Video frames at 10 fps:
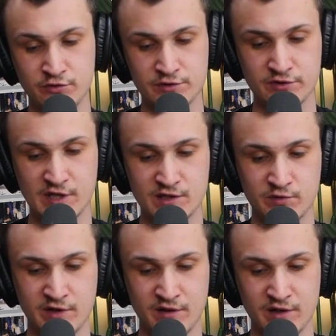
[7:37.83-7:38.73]
So that's when
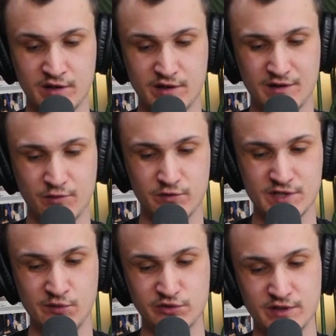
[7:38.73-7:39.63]
I like was
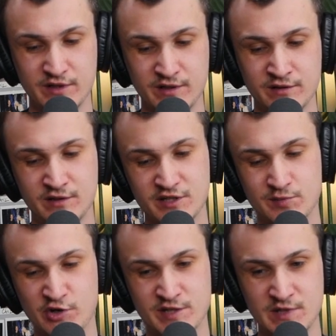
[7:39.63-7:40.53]
able to like
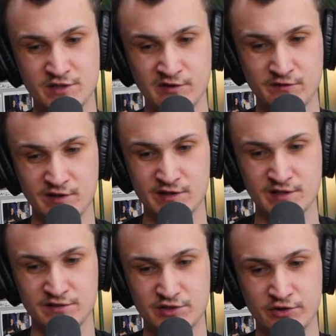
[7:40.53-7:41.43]
express myself, I guess,
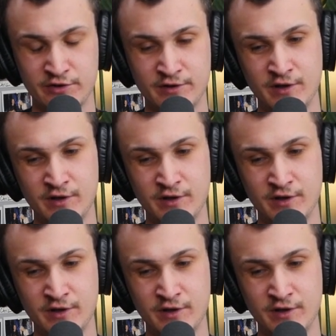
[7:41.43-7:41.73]
and start